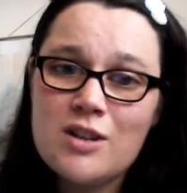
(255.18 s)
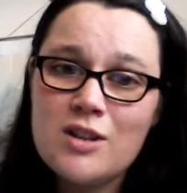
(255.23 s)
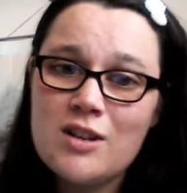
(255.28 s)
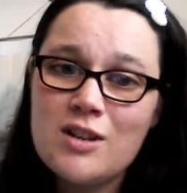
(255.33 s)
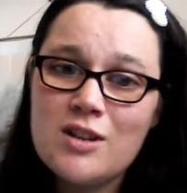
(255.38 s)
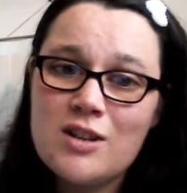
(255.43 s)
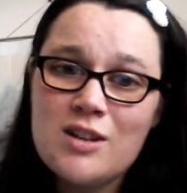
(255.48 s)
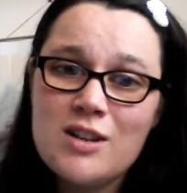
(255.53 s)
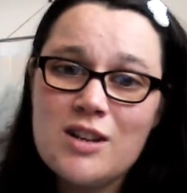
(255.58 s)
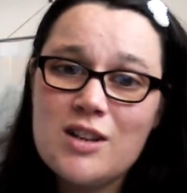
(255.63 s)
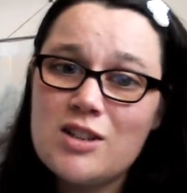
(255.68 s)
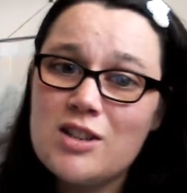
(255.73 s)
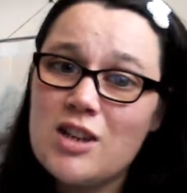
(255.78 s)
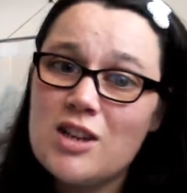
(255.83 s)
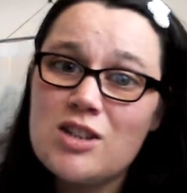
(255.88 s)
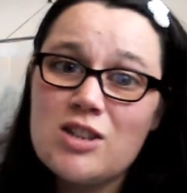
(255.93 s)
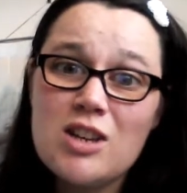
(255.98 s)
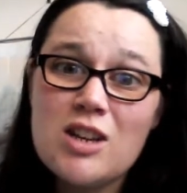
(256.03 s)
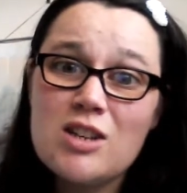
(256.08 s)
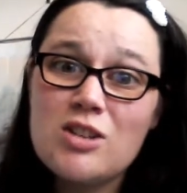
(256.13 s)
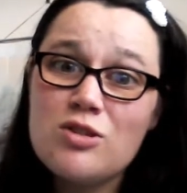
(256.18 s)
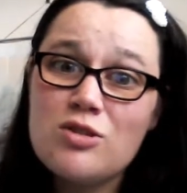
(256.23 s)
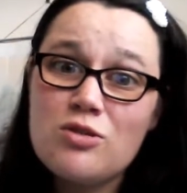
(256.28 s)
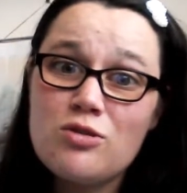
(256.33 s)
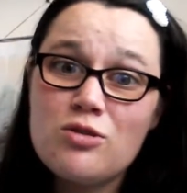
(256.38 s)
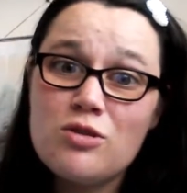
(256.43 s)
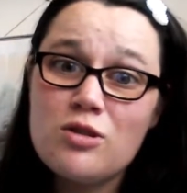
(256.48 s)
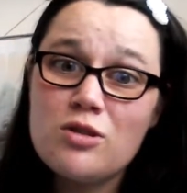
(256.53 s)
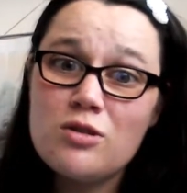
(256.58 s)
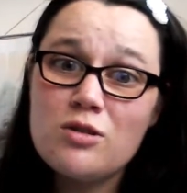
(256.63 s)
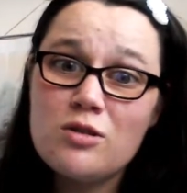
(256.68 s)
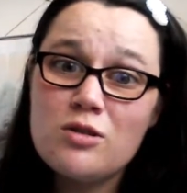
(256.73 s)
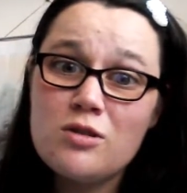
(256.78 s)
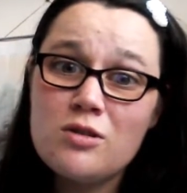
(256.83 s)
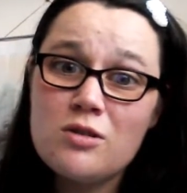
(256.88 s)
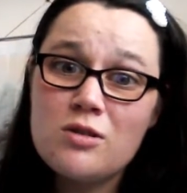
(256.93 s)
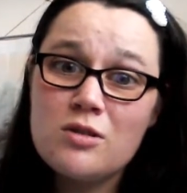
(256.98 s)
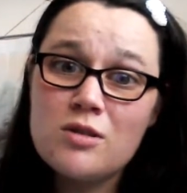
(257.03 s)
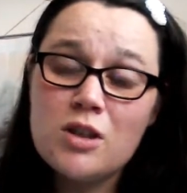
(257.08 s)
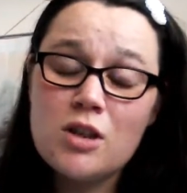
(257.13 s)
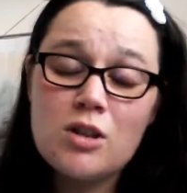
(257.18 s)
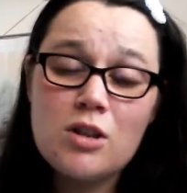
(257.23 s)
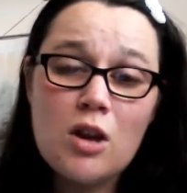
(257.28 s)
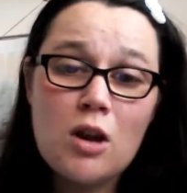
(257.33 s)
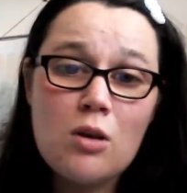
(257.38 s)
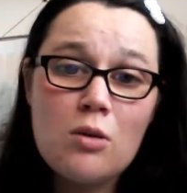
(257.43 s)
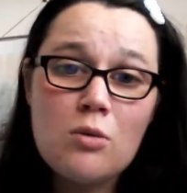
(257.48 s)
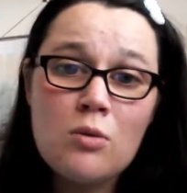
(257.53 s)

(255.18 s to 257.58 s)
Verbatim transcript: it's, it's, it's cruel, you know.